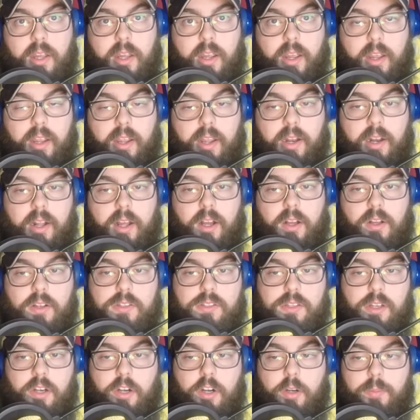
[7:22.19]
and I
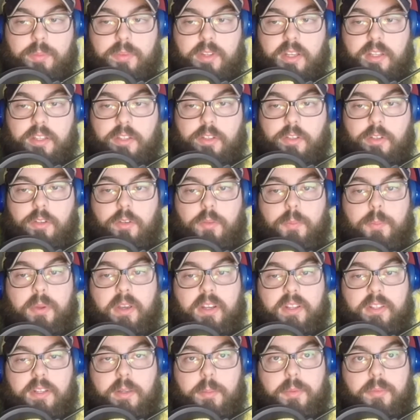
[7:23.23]
also hope that you
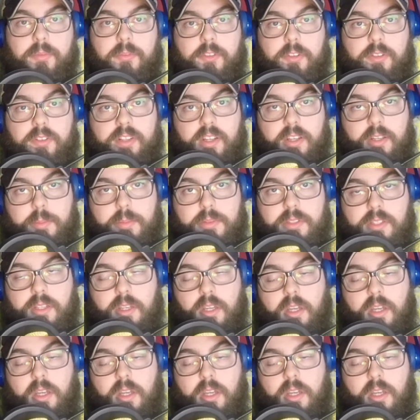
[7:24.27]
picked up a few tips.